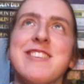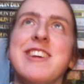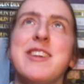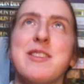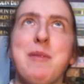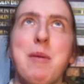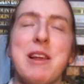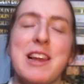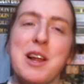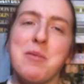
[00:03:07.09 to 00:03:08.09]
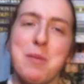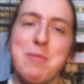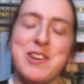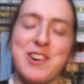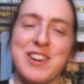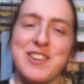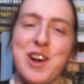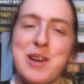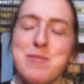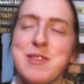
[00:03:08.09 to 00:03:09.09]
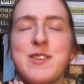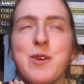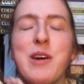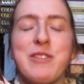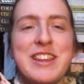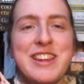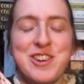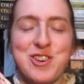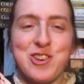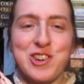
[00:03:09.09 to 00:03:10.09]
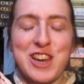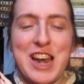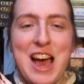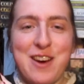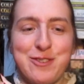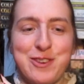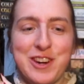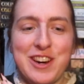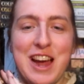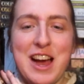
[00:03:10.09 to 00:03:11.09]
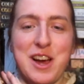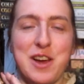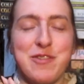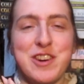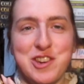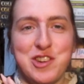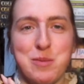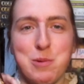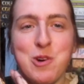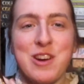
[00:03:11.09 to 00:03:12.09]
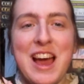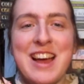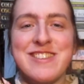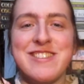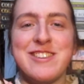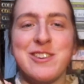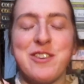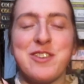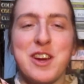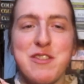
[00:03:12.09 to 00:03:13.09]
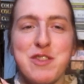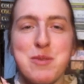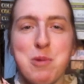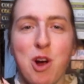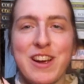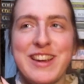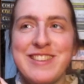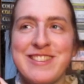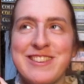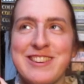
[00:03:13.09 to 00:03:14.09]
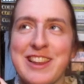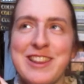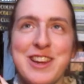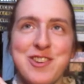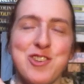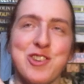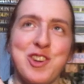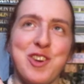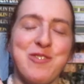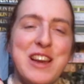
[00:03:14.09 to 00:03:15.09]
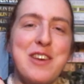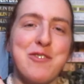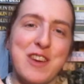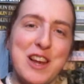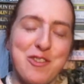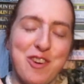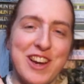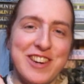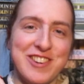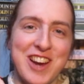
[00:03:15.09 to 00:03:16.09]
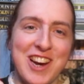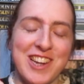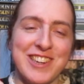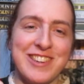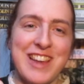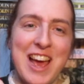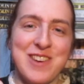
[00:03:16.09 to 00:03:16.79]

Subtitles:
She is maybe a little bit bitter at times. So I read the introduction after I finished the book, and I was kind of surprised that the introduction really vilified Charlotte.